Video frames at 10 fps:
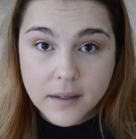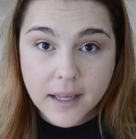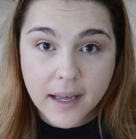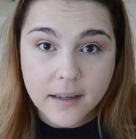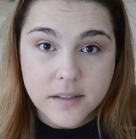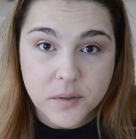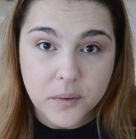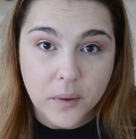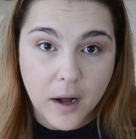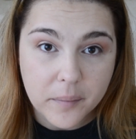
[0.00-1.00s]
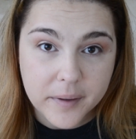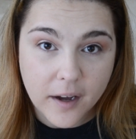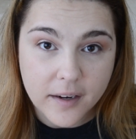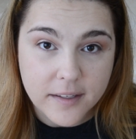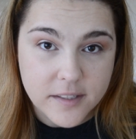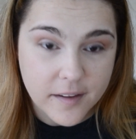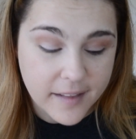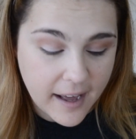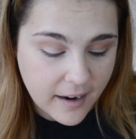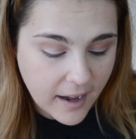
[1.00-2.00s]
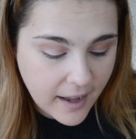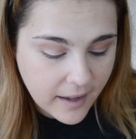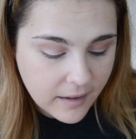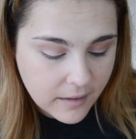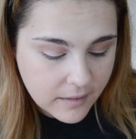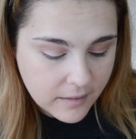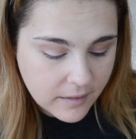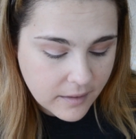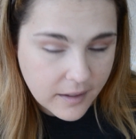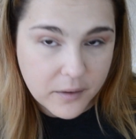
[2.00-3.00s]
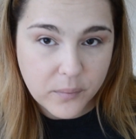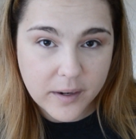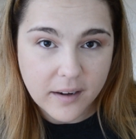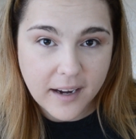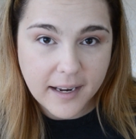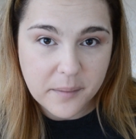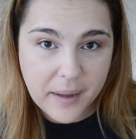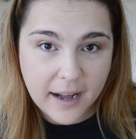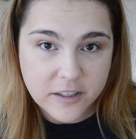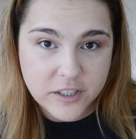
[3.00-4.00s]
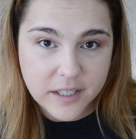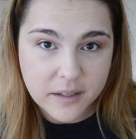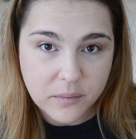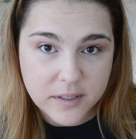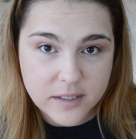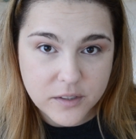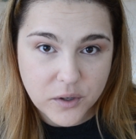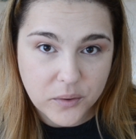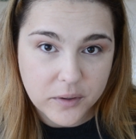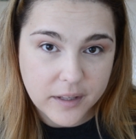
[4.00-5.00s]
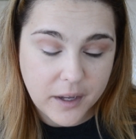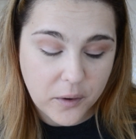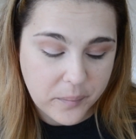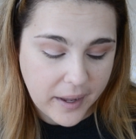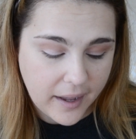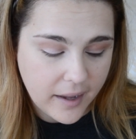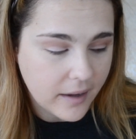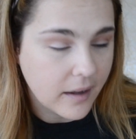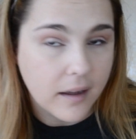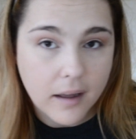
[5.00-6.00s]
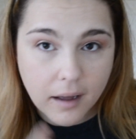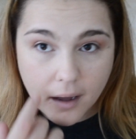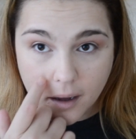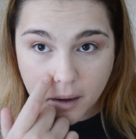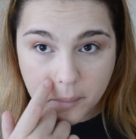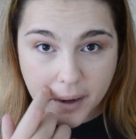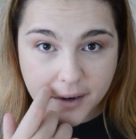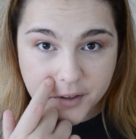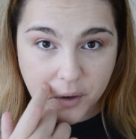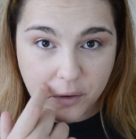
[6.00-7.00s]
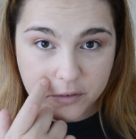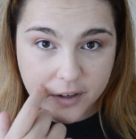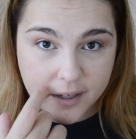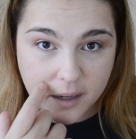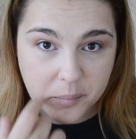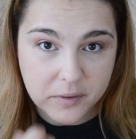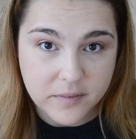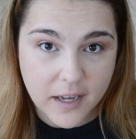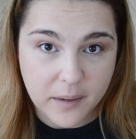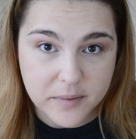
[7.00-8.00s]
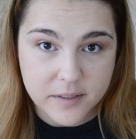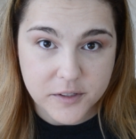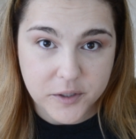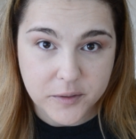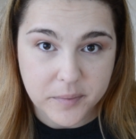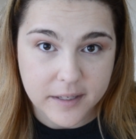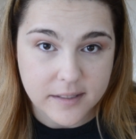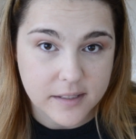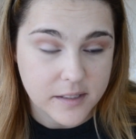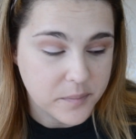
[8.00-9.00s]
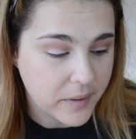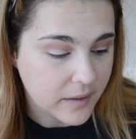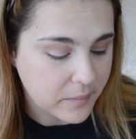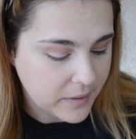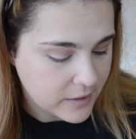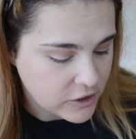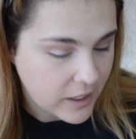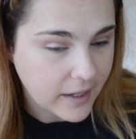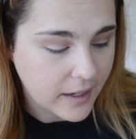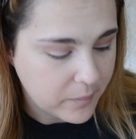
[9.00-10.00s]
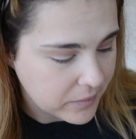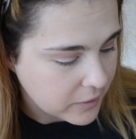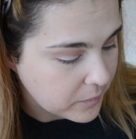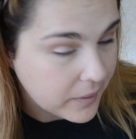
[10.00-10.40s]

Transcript: Okay, so I'll be honest, on that eye, it went on kind of patchy. It wasn't totally opaque. I had to go over it a couple of times in certain places, but let me shake it up a little